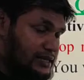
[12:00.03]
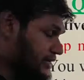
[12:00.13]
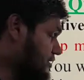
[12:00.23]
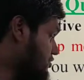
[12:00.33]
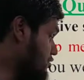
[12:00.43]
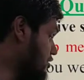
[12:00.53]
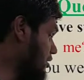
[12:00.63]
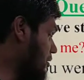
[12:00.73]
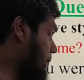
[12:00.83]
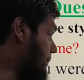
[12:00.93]
into
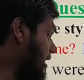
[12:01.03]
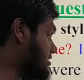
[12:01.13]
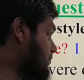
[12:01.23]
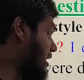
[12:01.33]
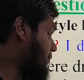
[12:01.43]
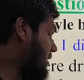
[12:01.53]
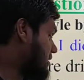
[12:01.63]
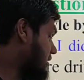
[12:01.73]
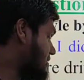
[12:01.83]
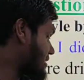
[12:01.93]
past perfect
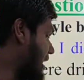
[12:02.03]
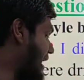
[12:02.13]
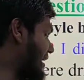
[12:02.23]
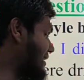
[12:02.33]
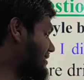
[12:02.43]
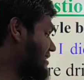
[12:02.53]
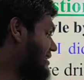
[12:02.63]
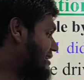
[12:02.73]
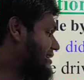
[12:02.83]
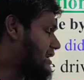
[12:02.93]
tense. Hadn't
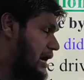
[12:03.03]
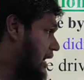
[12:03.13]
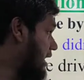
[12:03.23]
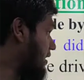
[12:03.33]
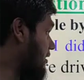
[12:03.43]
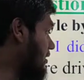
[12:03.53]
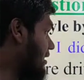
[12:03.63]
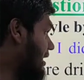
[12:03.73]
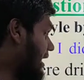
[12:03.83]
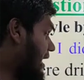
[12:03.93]
done
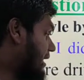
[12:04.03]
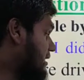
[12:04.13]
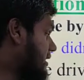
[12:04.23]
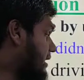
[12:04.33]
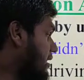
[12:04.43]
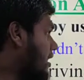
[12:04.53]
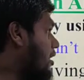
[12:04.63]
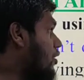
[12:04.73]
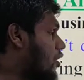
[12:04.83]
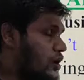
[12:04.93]
anything
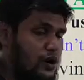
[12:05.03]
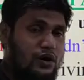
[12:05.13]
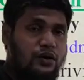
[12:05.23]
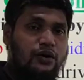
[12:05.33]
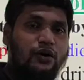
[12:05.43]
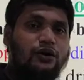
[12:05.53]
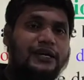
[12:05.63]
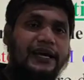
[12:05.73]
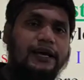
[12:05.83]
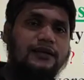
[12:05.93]
wrong.
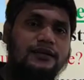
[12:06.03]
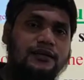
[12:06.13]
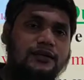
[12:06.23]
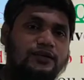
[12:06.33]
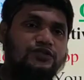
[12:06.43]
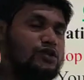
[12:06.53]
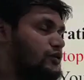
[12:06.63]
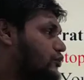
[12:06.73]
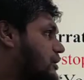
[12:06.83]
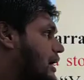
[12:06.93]
Okay. So
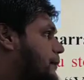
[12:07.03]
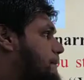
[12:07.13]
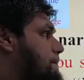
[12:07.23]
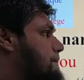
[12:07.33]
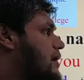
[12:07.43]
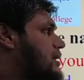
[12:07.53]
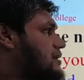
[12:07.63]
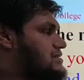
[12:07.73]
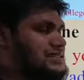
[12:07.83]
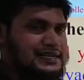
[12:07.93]
we have
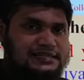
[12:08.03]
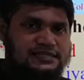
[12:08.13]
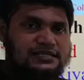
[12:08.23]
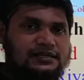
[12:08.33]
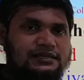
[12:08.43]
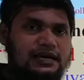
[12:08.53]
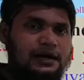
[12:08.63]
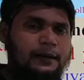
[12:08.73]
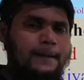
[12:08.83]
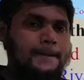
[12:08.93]
changed the